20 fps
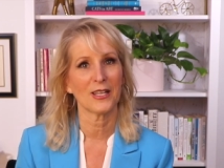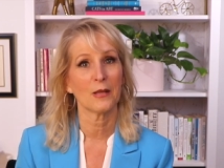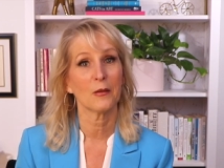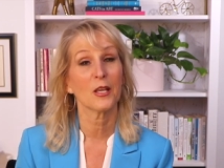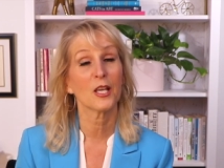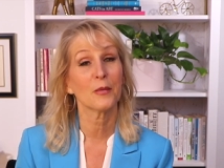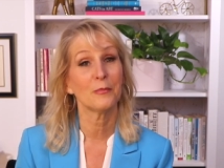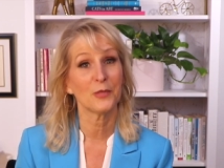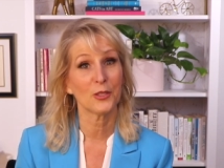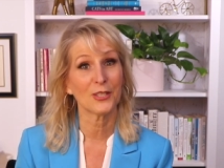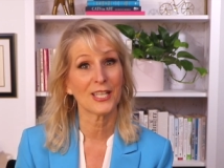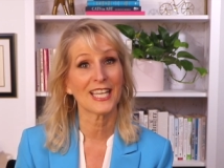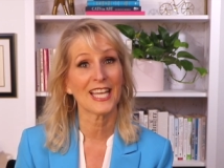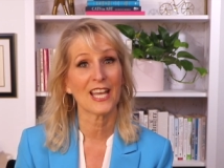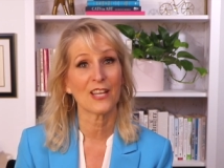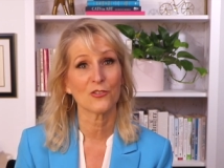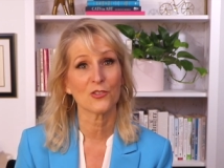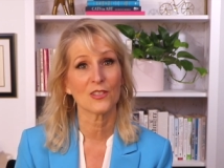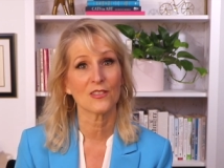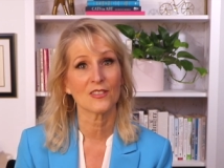
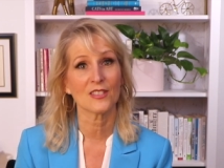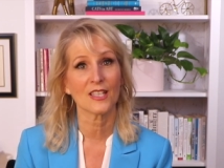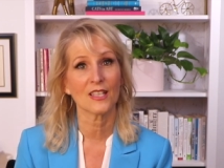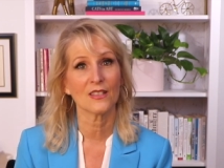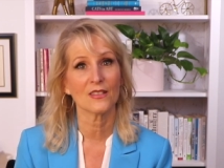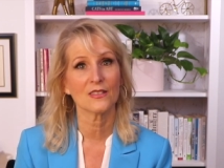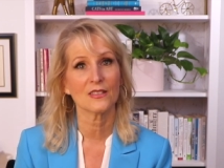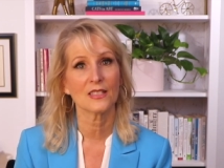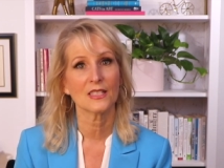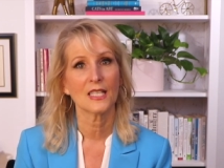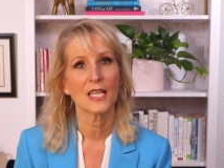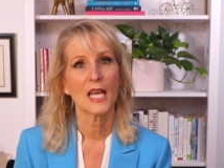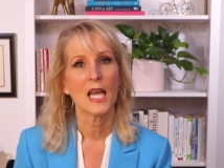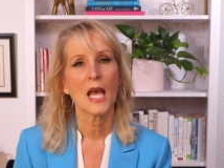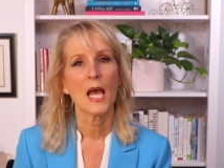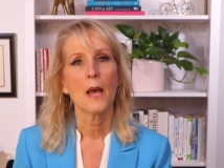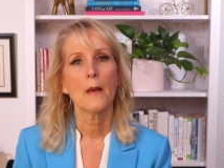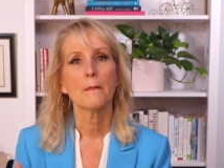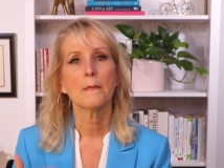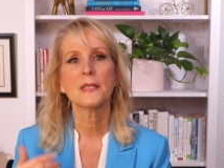communication skills.
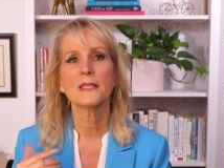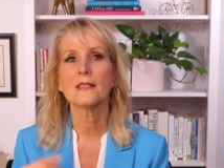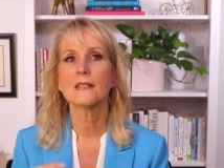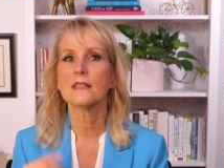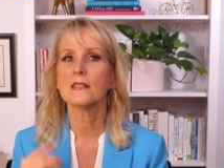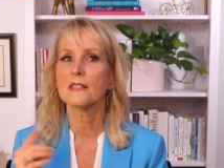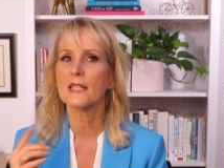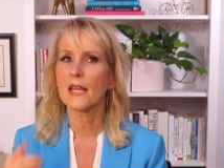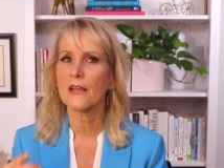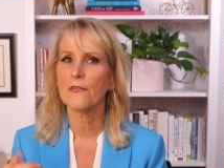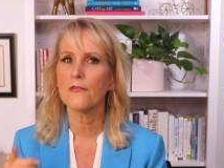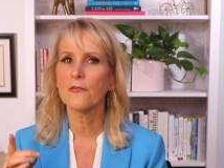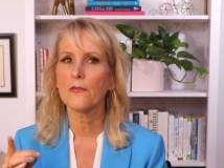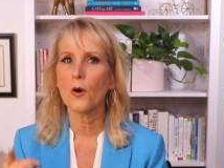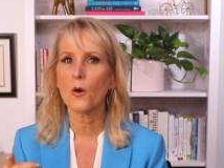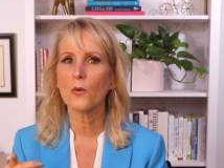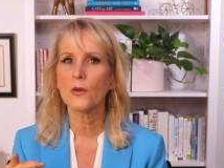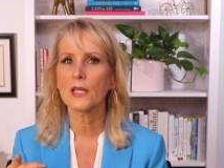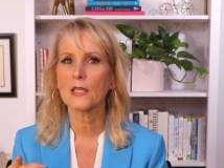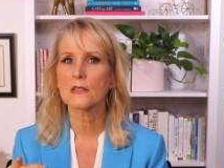But stay
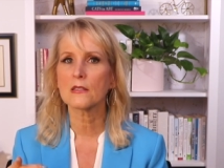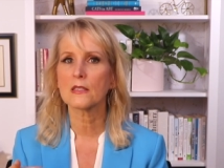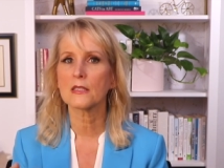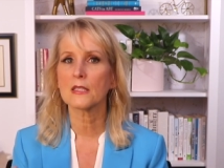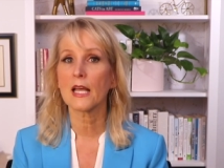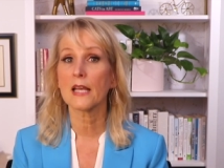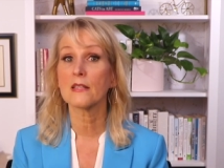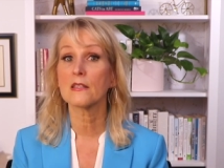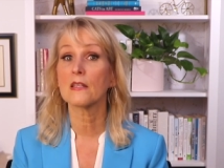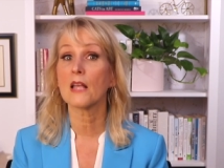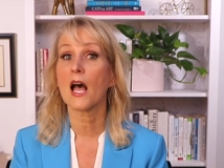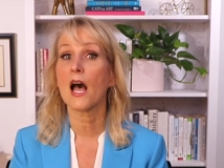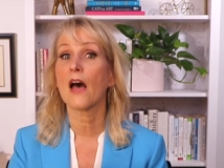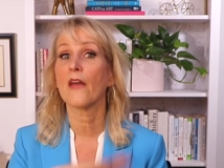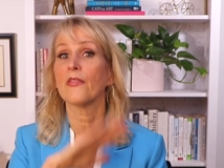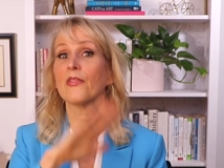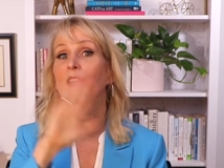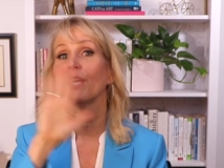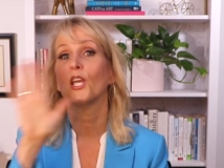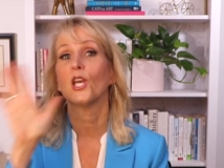focused less
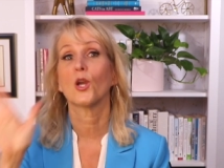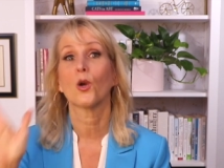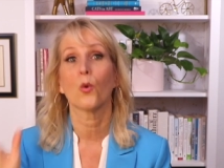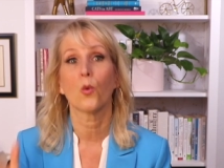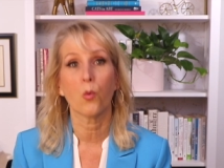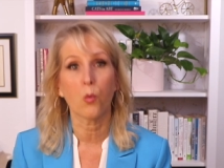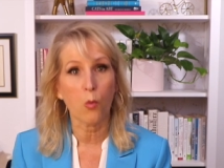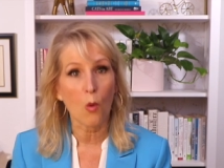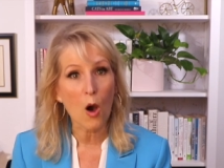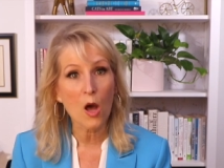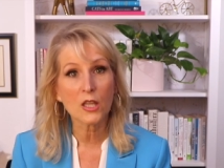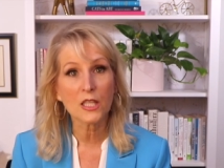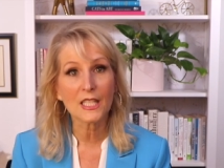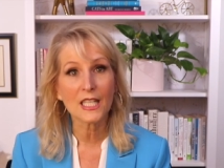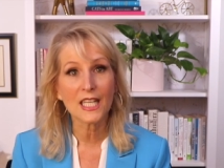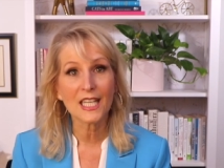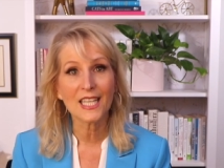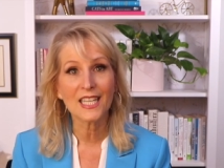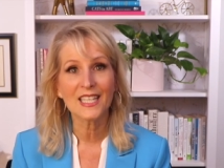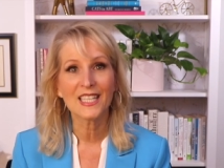on the
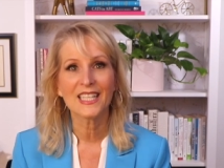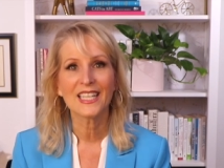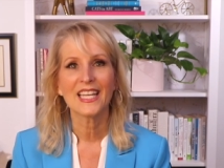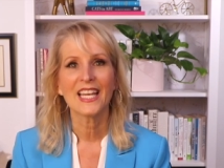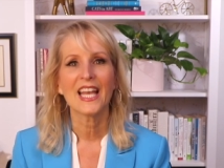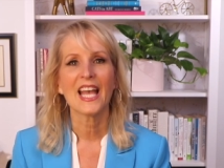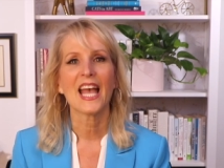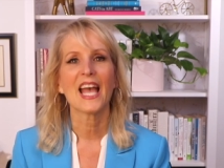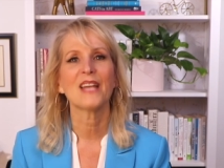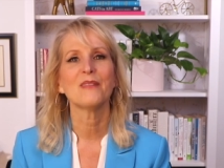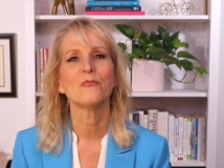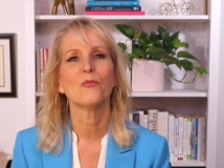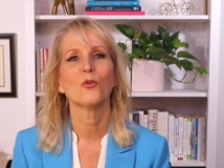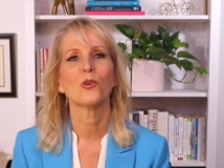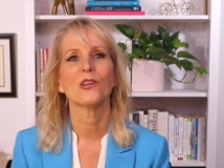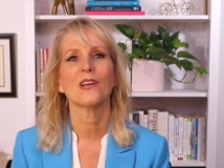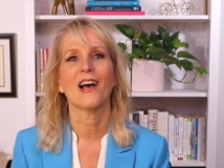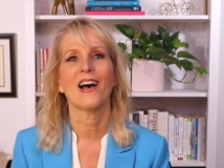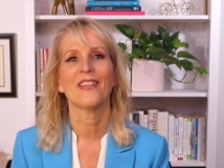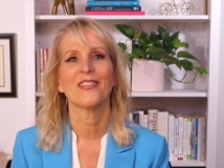quality and
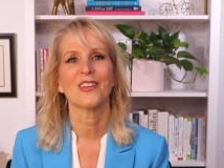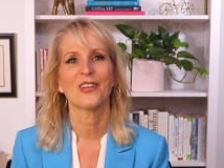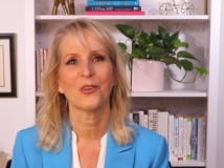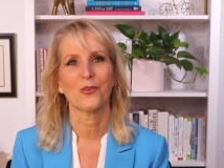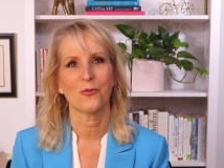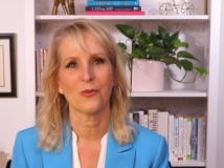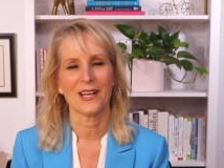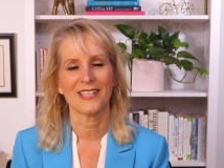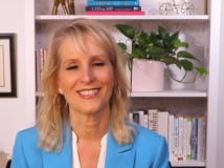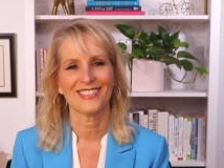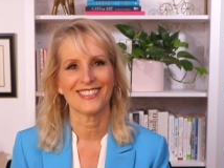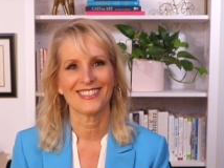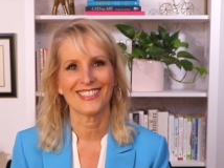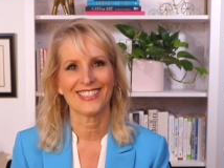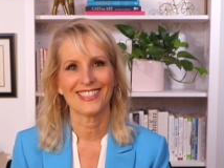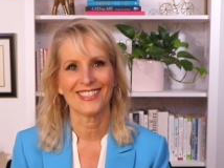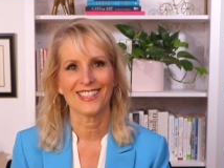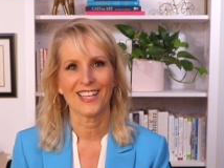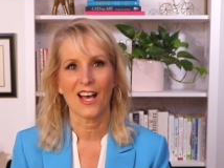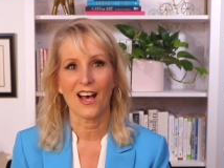more on the
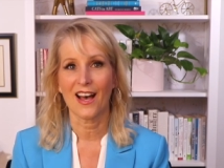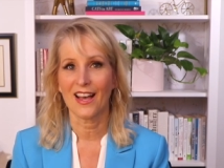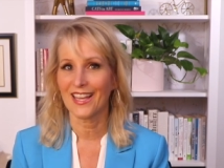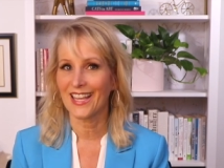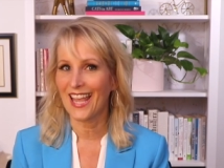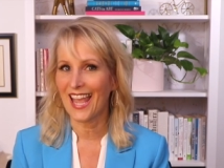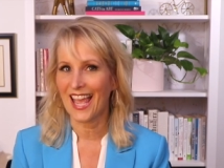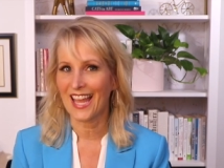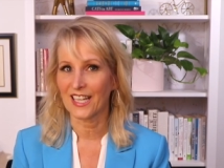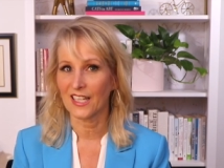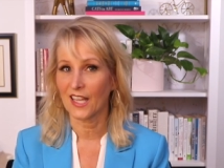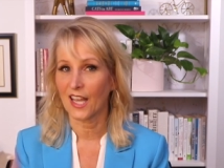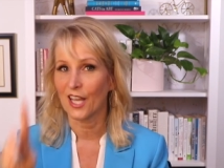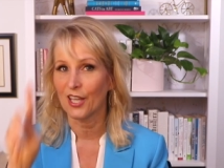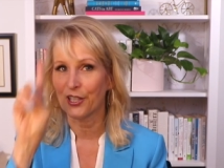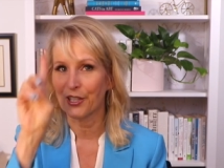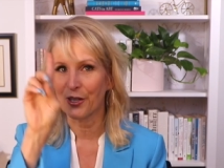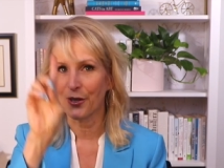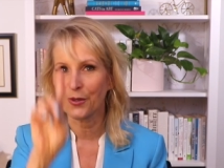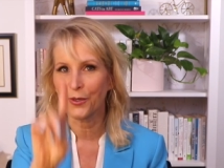quantity. Again,
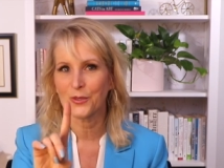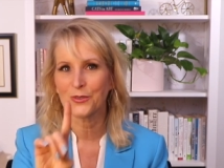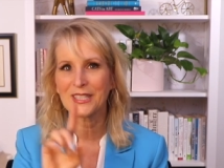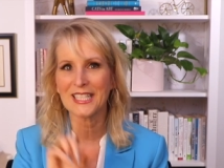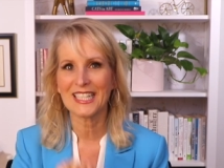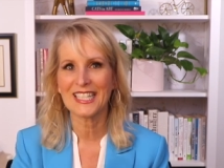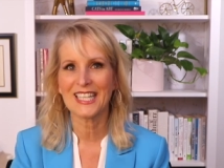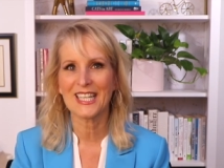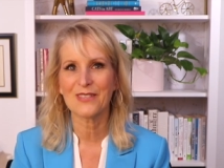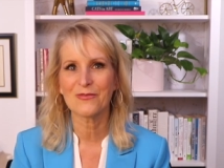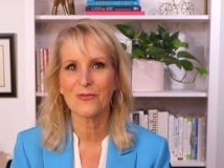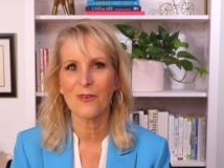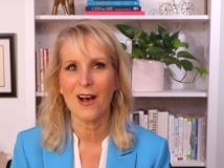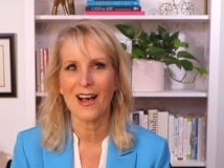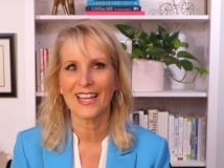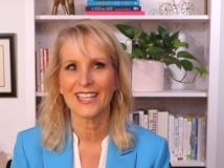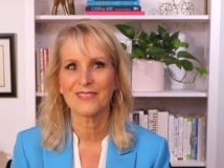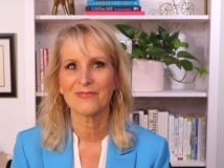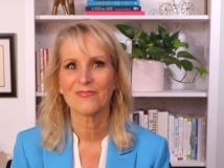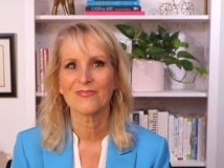you only need
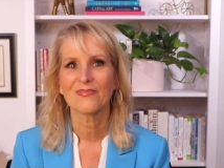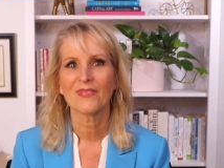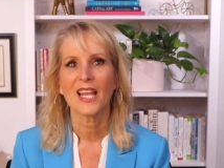one.